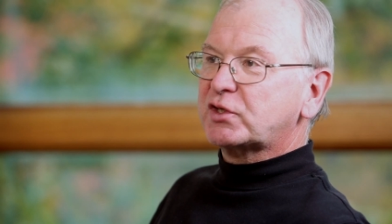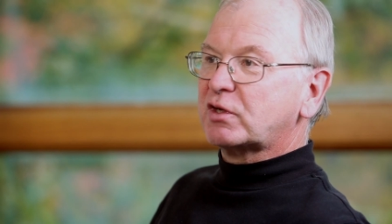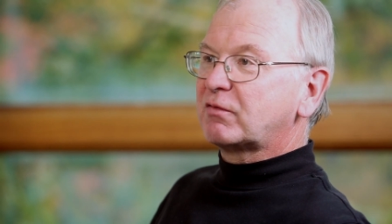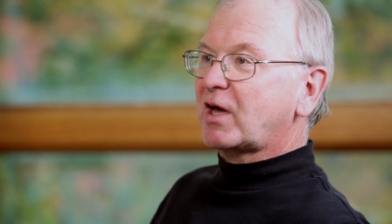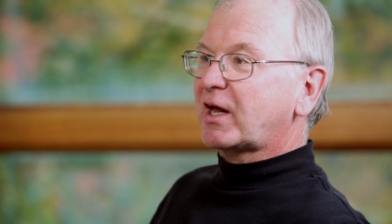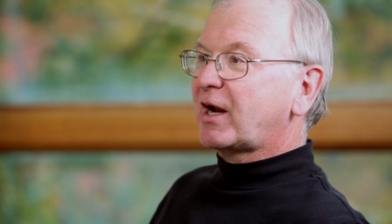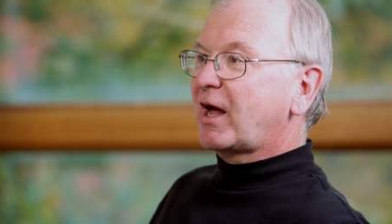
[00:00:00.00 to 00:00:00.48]

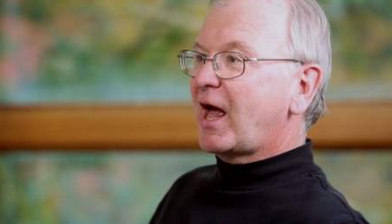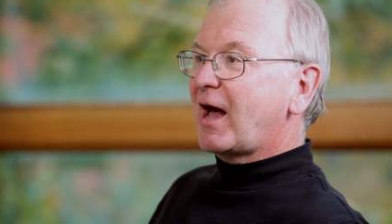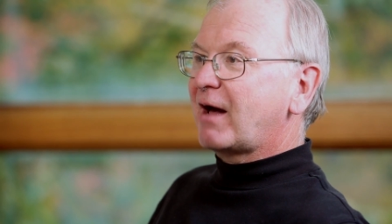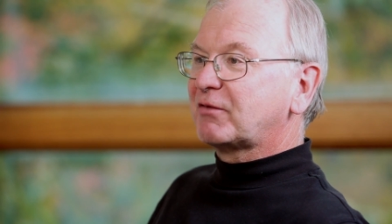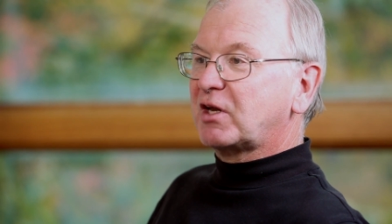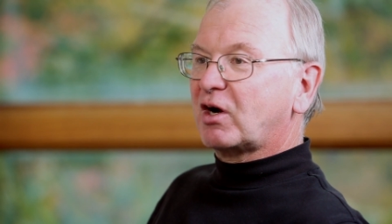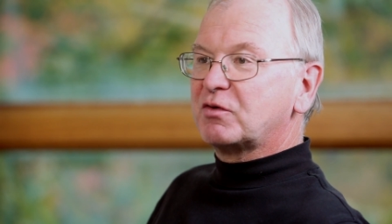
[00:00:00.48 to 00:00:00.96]
So you've got to
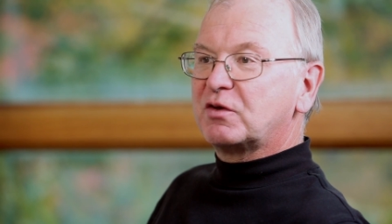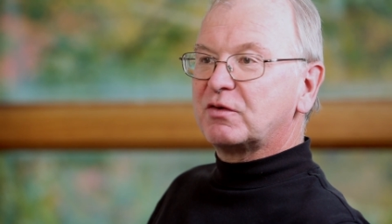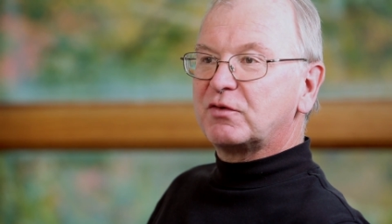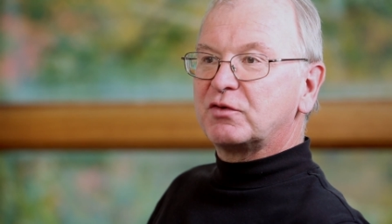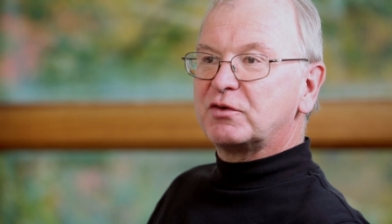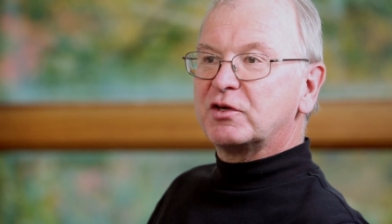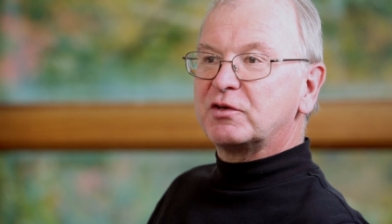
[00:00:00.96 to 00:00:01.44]
have, you know,
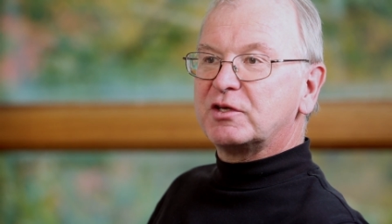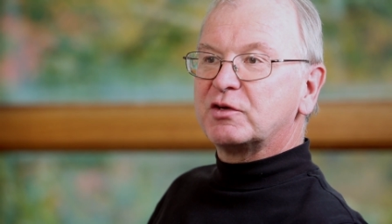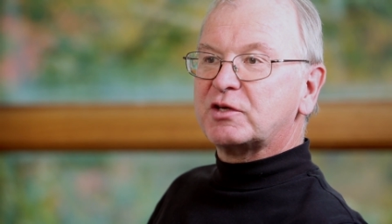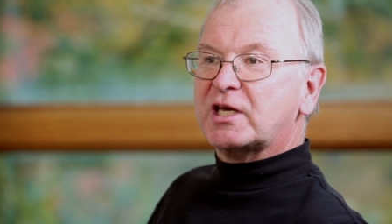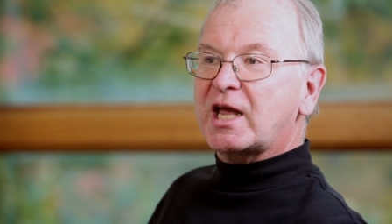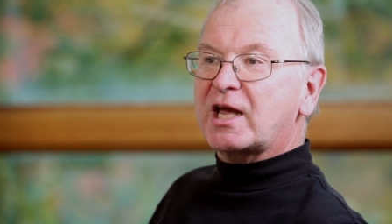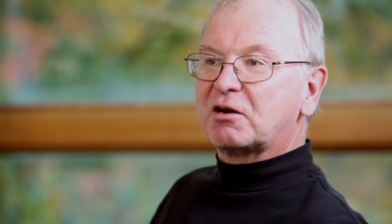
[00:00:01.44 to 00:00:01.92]
you, you,
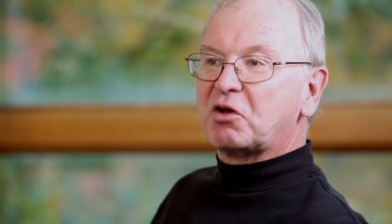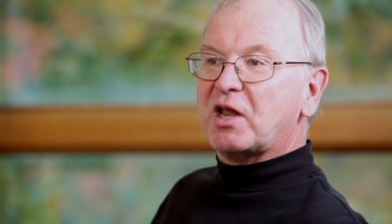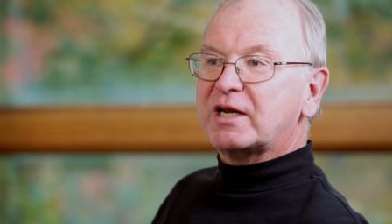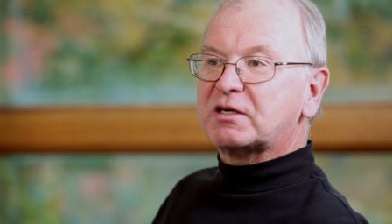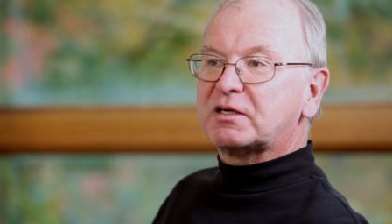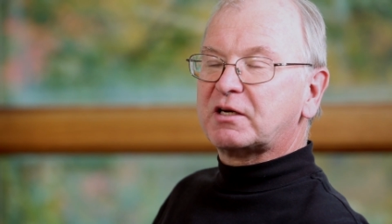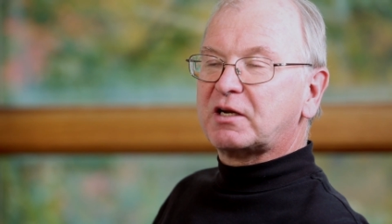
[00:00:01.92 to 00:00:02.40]
you can't
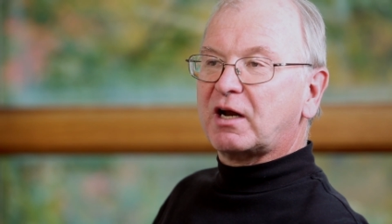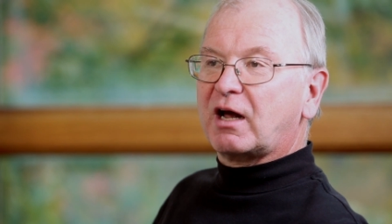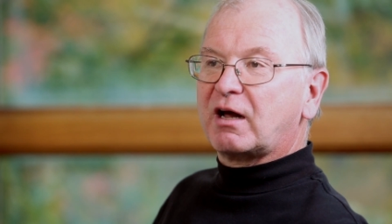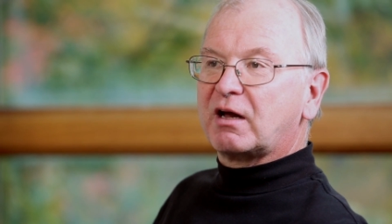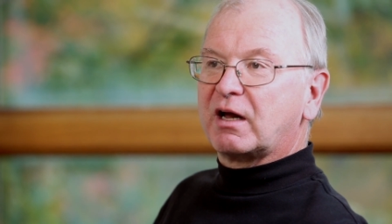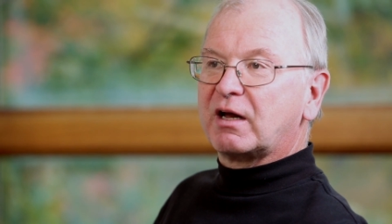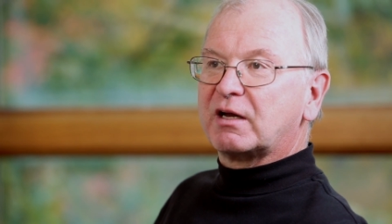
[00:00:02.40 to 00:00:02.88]
let
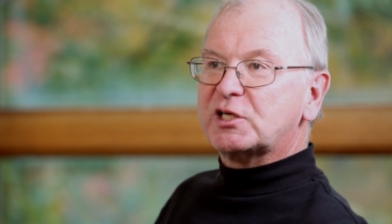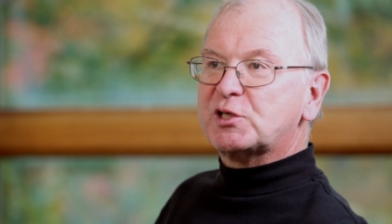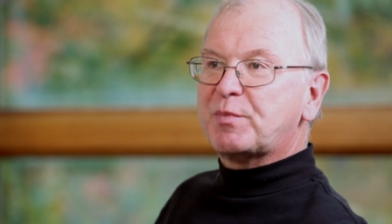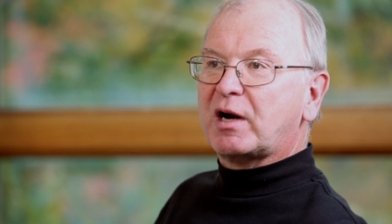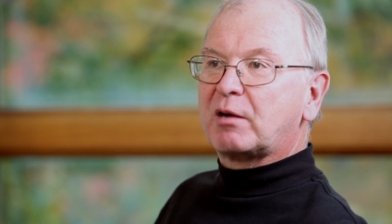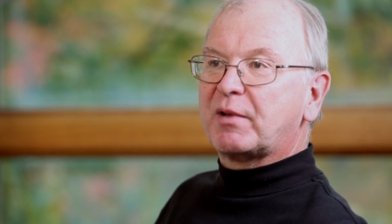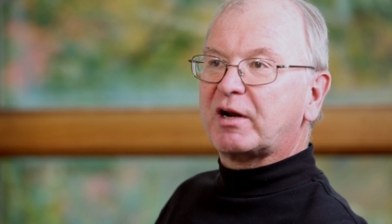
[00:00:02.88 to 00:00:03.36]
uh,
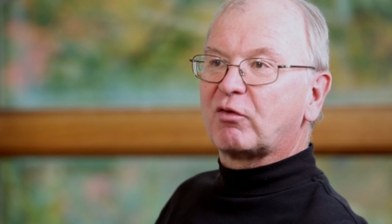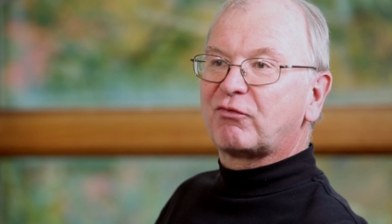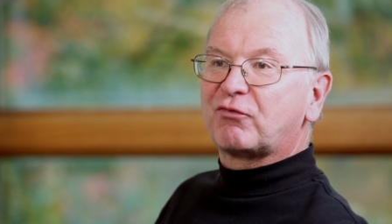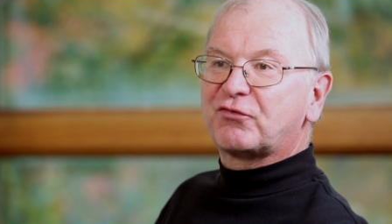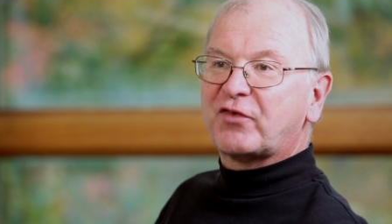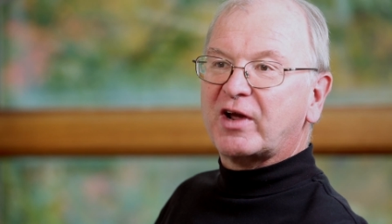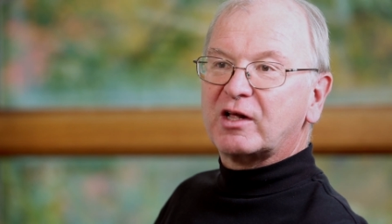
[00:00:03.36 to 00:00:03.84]
experimental
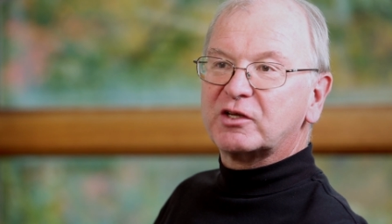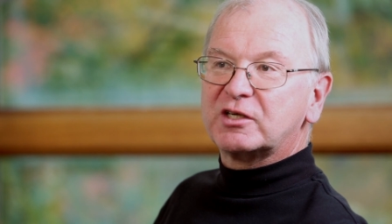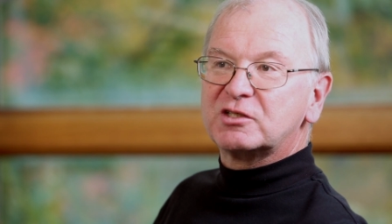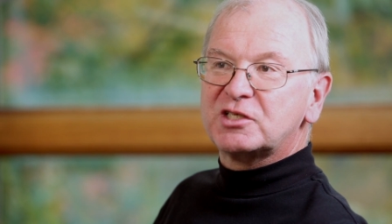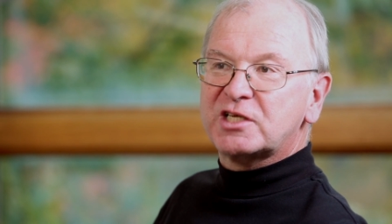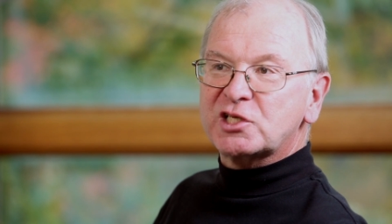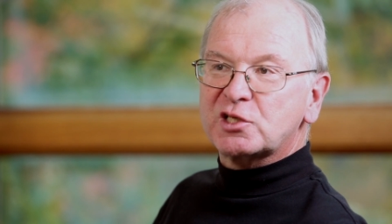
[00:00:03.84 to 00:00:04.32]

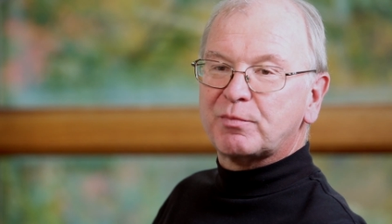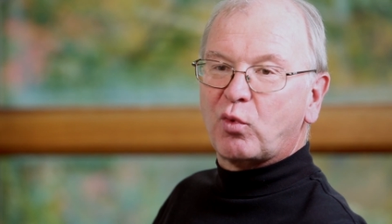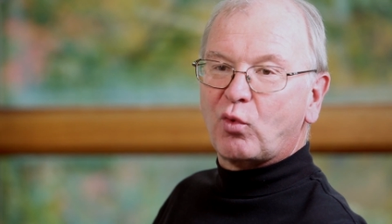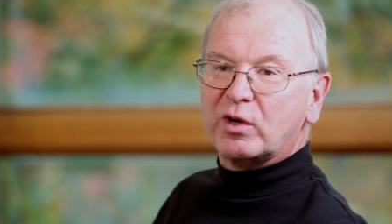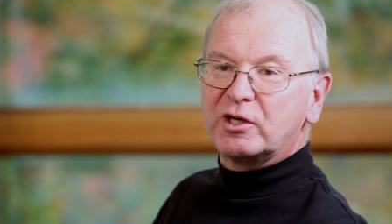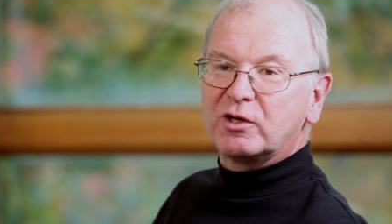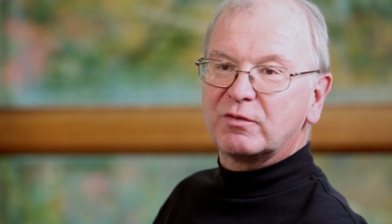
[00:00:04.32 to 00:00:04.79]
failure
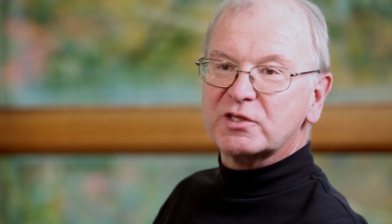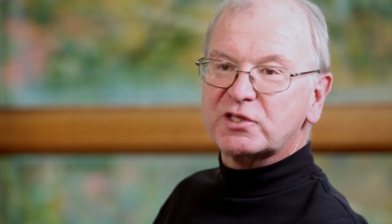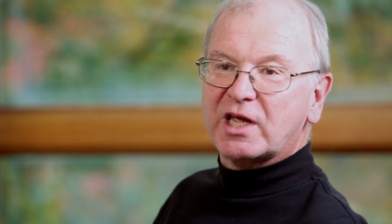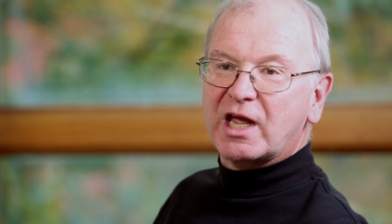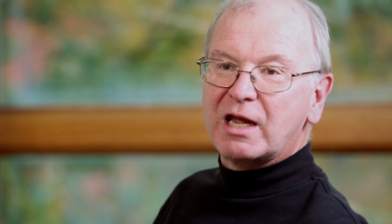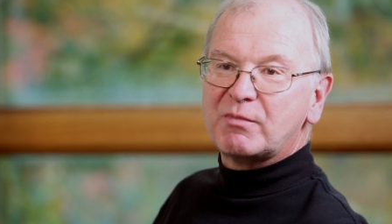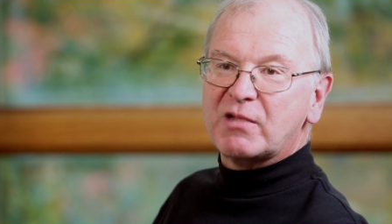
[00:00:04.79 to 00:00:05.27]
disappoint you in
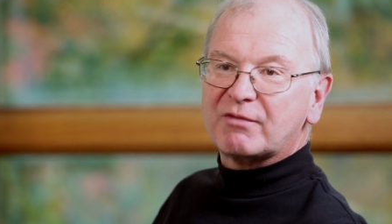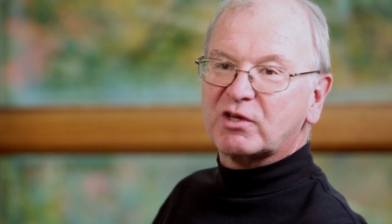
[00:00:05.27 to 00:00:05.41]
this game.